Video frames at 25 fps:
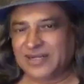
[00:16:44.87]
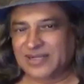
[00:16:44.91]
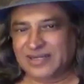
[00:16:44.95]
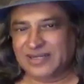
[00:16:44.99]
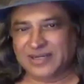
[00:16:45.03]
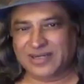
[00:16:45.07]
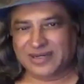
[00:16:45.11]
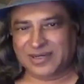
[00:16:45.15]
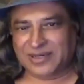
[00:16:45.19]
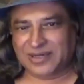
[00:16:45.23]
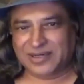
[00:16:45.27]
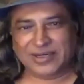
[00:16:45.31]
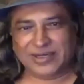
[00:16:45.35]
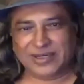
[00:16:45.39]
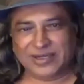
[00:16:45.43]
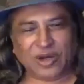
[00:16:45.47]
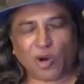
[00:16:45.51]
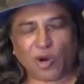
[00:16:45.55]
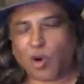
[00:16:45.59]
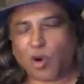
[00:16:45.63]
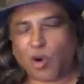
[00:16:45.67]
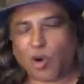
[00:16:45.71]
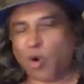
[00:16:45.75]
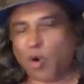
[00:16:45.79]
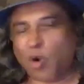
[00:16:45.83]

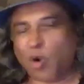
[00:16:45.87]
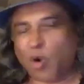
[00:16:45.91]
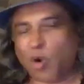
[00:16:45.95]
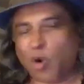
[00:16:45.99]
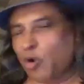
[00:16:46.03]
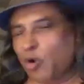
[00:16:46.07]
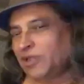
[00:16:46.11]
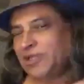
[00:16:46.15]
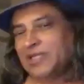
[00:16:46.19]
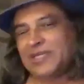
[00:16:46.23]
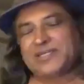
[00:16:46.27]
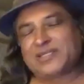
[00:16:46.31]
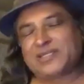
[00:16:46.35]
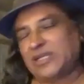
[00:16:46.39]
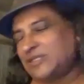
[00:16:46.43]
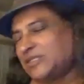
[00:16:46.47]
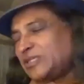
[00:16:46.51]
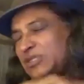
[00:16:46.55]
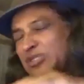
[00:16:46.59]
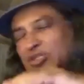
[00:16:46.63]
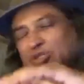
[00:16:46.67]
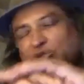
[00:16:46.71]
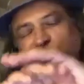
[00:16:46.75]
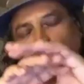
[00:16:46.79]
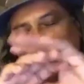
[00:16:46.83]
All this, there's just
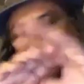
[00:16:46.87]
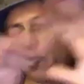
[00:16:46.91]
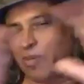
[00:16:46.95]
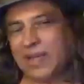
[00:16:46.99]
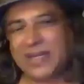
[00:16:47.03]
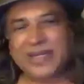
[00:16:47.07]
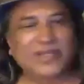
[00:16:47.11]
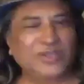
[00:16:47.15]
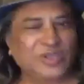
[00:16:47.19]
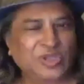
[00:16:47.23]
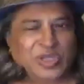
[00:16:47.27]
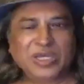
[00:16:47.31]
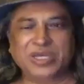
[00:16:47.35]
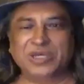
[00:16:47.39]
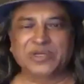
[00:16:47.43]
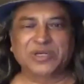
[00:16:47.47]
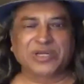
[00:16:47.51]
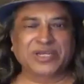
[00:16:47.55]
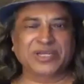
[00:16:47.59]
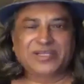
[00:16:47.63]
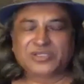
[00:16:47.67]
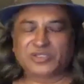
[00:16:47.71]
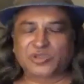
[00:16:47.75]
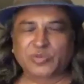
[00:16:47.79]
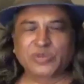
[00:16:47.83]
so many
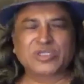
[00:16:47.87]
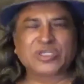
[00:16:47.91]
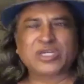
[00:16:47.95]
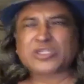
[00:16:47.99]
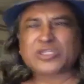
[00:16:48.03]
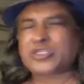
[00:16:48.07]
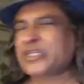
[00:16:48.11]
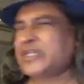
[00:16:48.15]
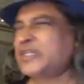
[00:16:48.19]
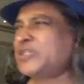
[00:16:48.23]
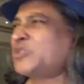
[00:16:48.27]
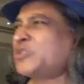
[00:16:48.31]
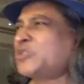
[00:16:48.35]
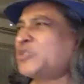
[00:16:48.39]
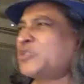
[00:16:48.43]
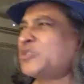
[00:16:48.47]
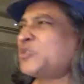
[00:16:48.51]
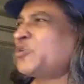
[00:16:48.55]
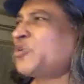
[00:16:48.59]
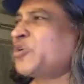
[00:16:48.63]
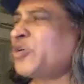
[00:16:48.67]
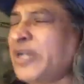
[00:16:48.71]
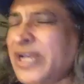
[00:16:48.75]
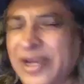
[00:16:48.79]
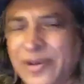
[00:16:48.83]
theories which are
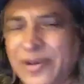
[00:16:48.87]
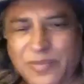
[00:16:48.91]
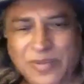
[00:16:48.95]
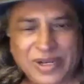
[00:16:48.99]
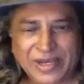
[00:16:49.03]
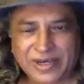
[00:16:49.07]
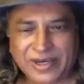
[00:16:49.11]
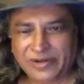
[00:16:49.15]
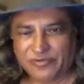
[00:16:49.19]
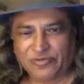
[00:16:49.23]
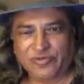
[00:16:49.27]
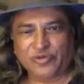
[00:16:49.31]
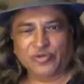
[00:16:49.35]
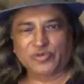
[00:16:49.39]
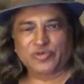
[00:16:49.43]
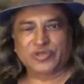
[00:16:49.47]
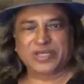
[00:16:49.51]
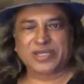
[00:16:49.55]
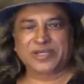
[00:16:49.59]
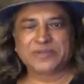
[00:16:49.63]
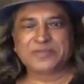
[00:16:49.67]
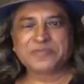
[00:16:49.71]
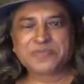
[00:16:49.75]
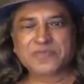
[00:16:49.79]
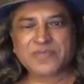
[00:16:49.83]
extremely confusing,
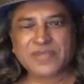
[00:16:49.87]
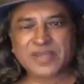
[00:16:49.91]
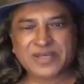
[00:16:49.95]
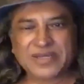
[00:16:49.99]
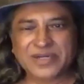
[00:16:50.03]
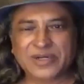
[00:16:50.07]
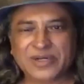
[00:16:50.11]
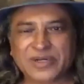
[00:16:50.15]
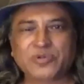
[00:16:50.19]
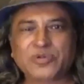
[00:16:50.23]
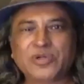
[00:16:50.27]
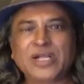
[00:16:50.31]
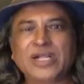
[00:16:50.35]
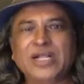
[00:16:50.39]
you know.